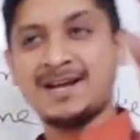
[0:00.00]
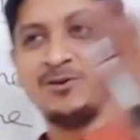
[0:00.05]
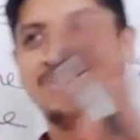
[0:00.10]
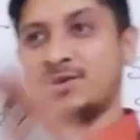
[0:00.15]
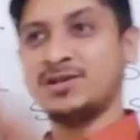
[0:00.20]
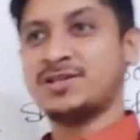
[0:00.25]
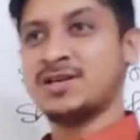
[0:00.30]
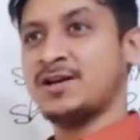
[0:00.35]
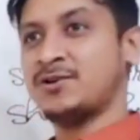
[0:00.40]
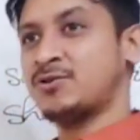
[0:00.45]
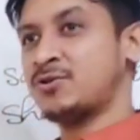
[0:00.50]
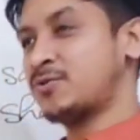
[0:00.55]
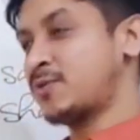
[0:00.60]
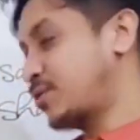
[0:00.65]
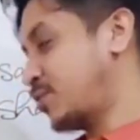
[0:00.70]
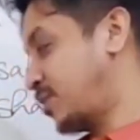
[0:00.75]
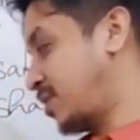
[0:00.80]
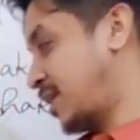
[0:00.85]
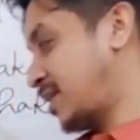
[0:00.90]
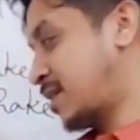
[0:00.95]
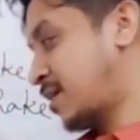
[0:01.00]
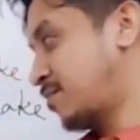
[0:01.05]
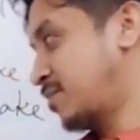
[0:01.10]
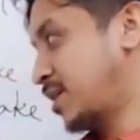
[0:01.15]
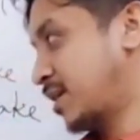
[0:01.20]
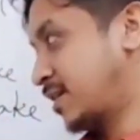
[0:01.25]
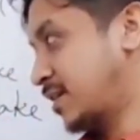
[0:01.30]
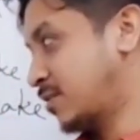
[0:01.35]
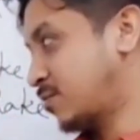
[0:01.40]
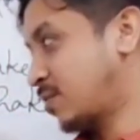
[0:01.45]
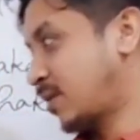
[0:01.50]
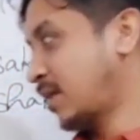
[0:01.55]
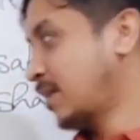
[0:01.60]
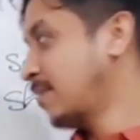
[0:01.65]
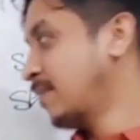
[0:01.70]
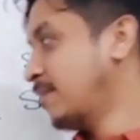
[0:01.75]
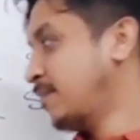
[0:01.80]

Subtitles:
language. I don't want to say subject this one.